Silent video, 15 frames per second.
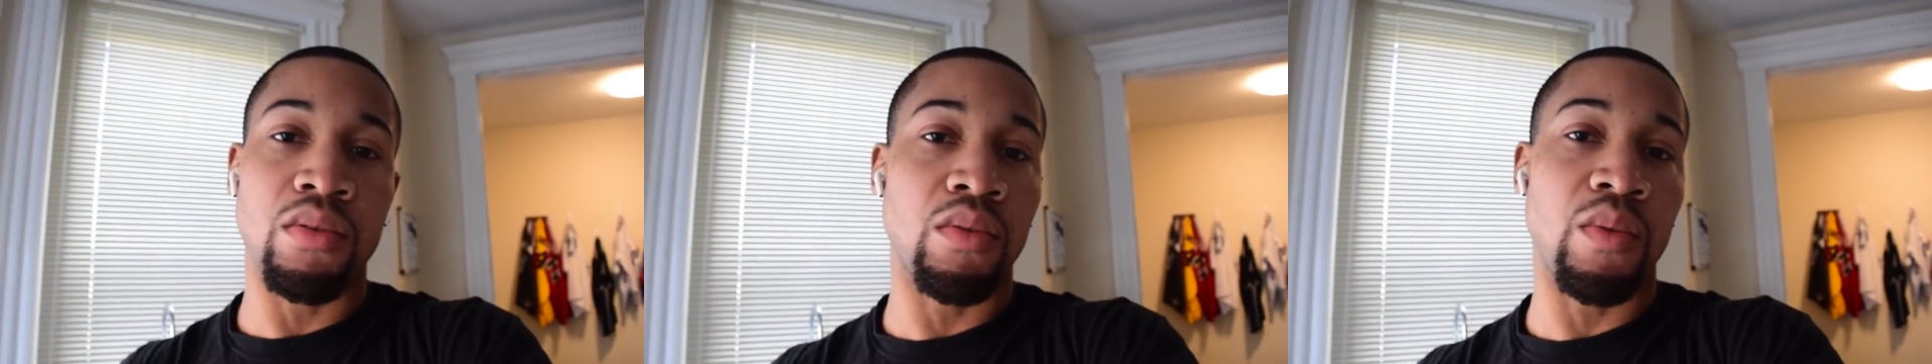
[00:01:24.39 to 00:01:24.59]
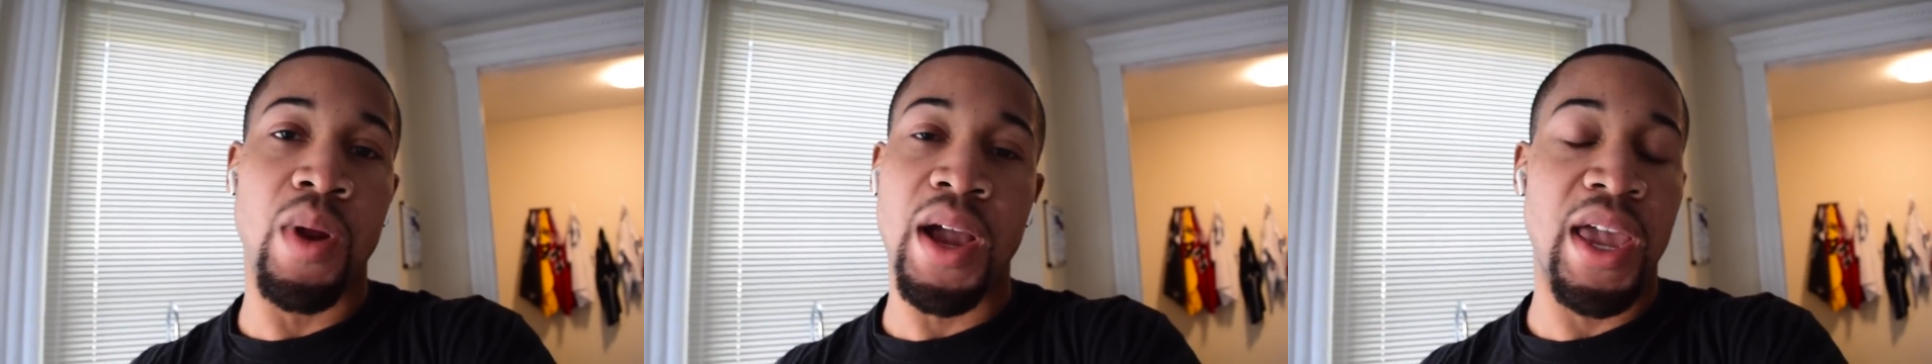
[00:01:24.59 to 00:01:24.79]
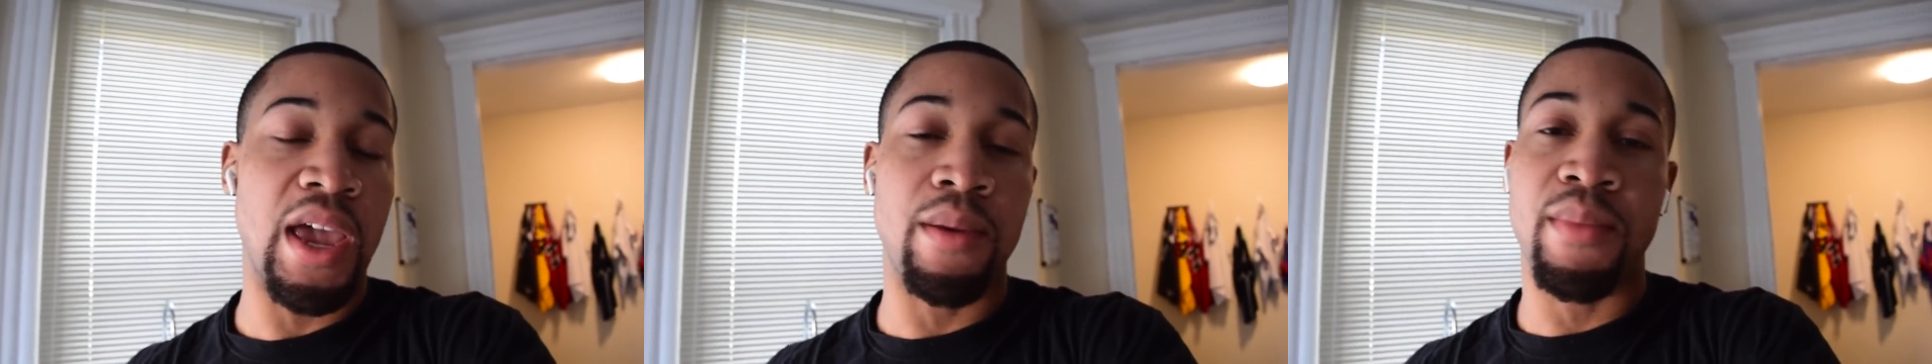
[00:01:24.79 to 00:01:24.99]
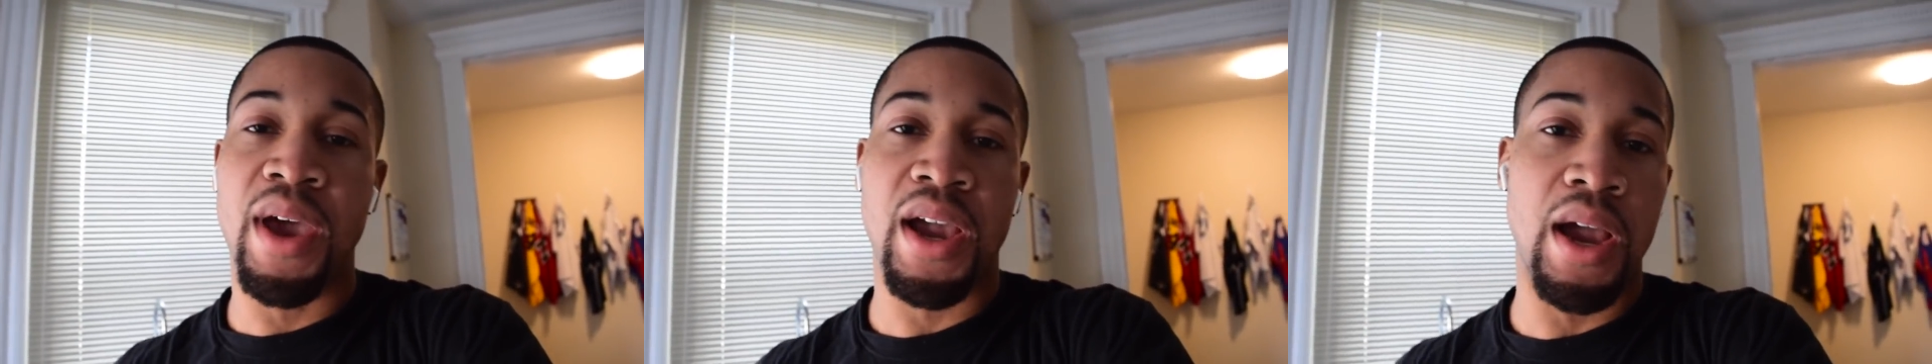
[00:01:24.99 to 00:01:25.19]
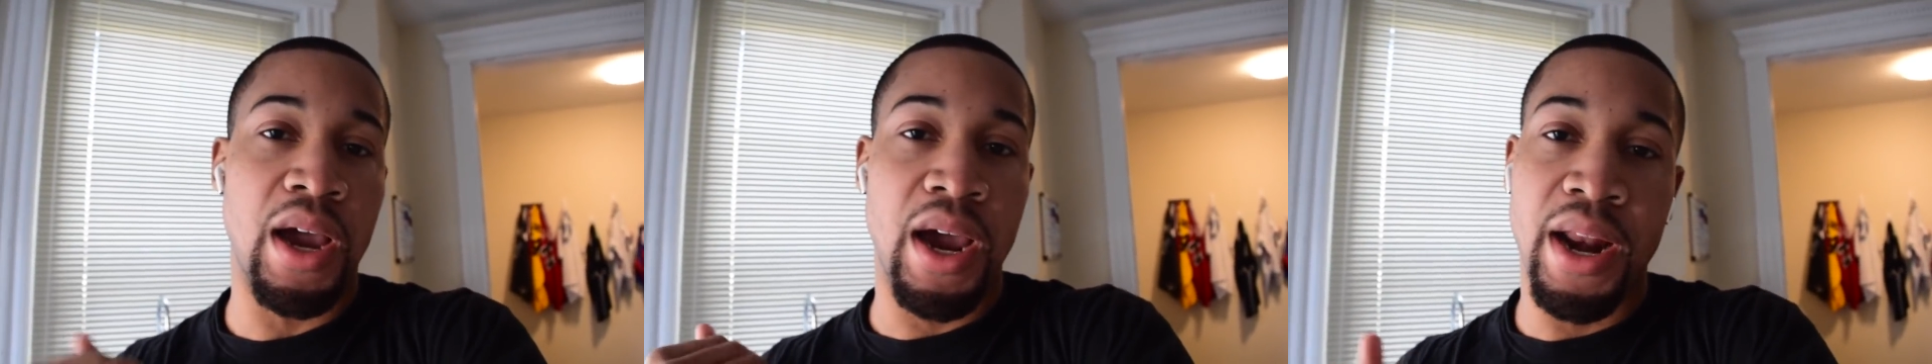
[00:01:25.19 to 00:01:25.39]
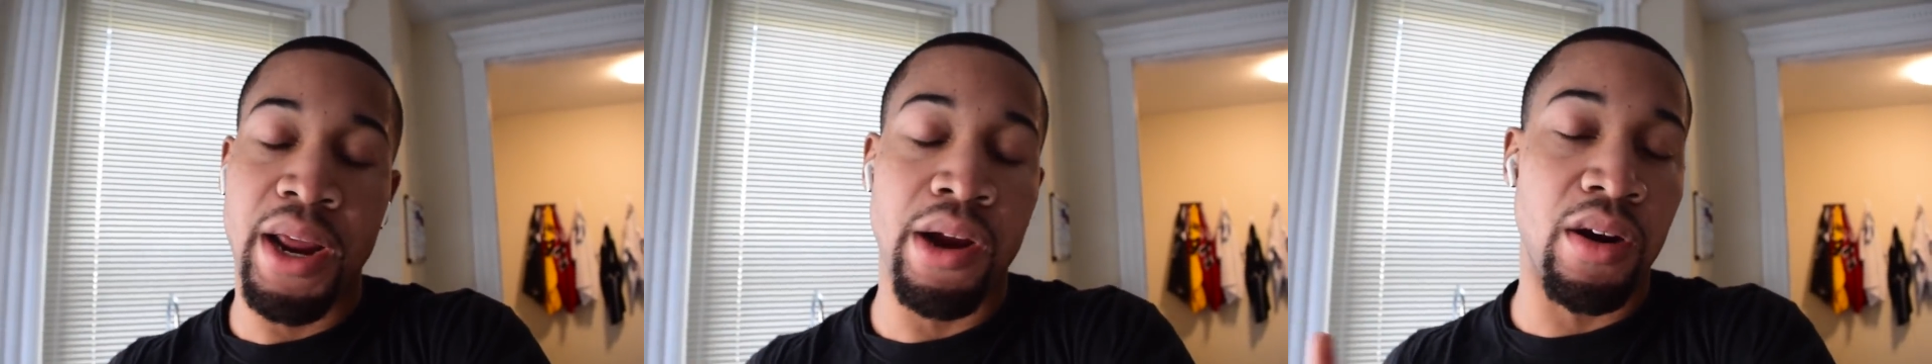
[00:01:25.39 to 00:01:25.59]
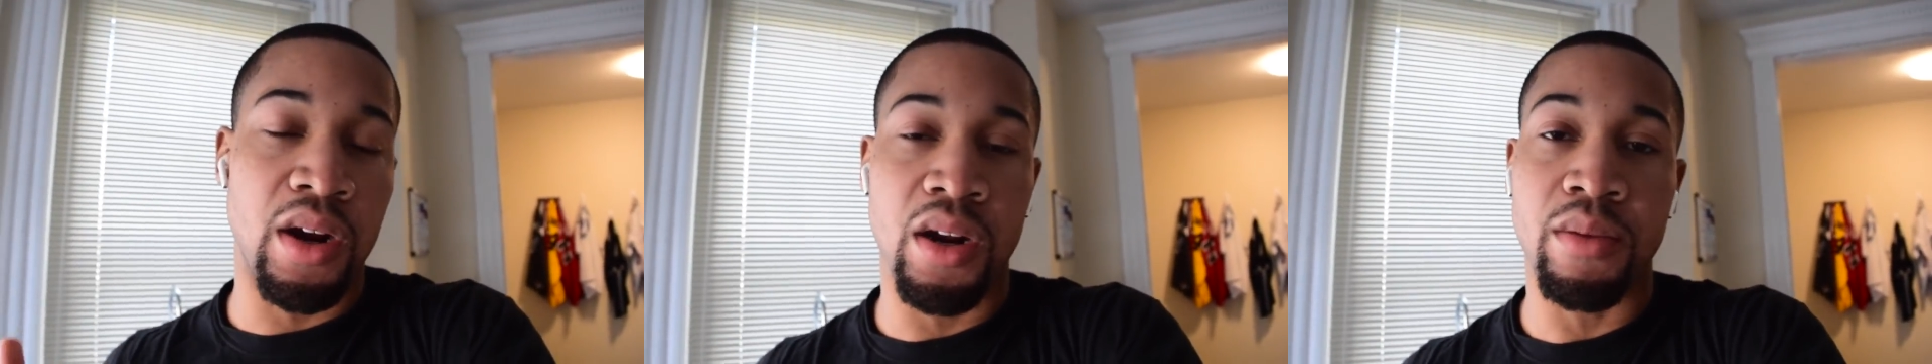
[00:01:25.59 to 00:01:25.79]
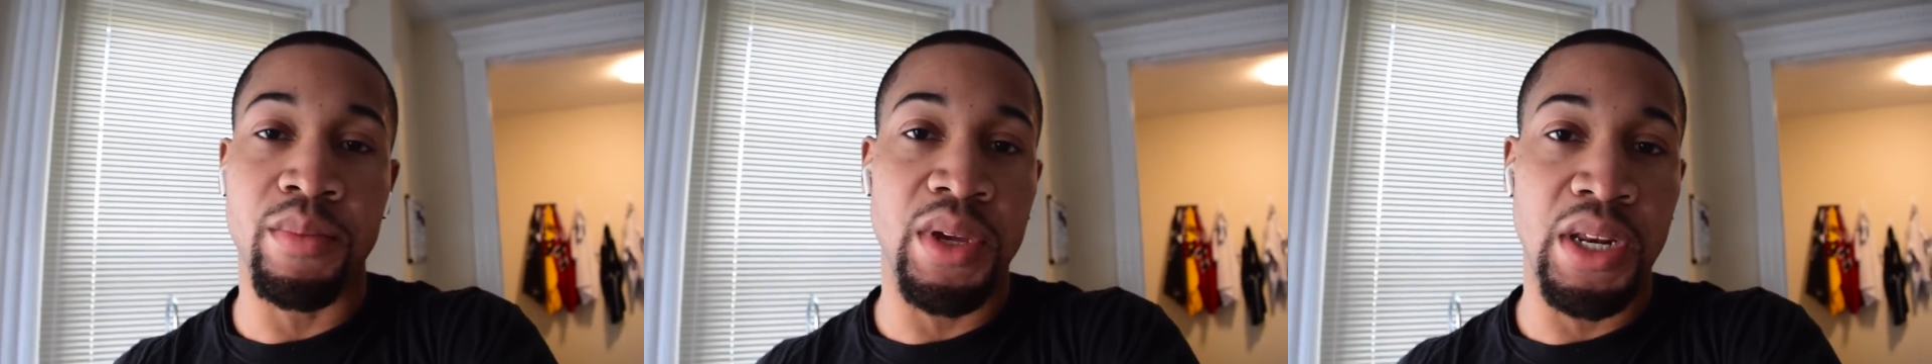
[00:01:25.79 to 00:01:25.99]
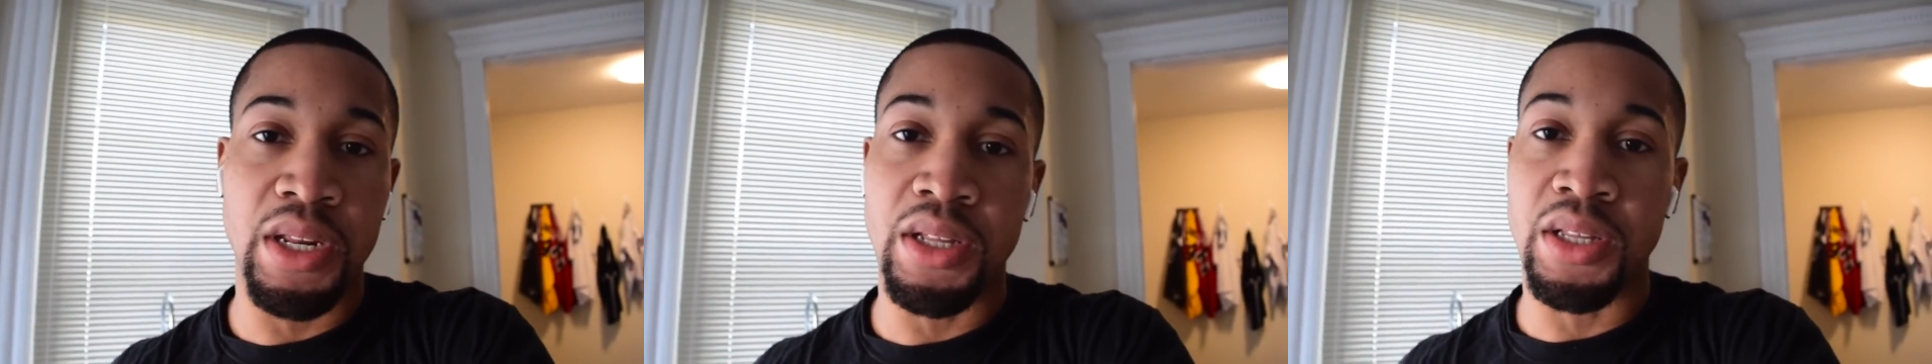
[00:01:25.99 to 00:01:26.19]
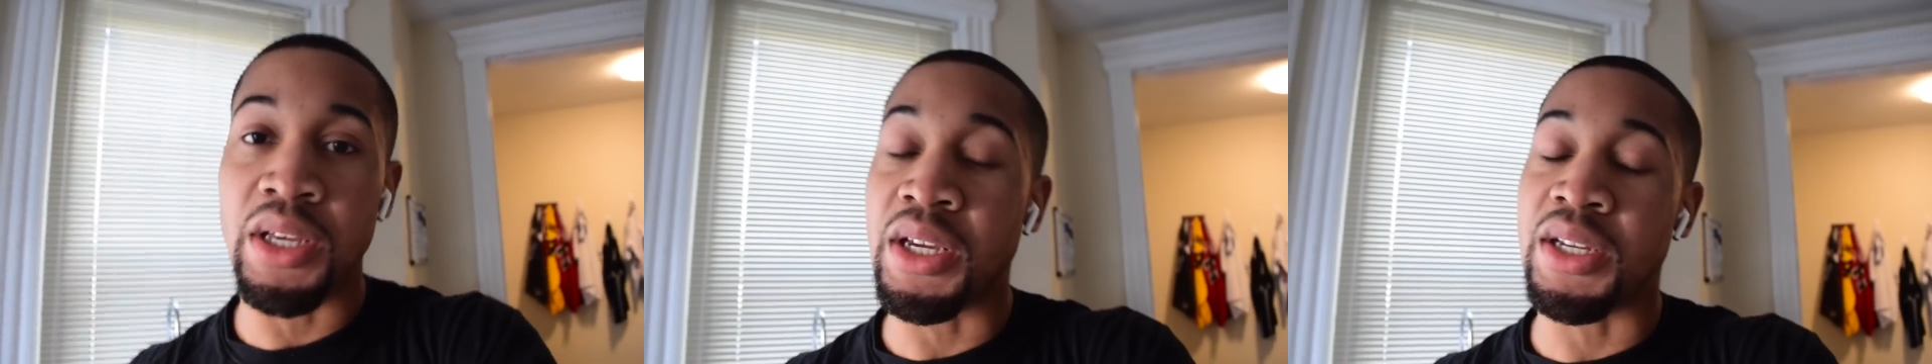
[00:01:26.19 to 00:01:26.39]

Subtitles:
When I came back, I got a haircut immediately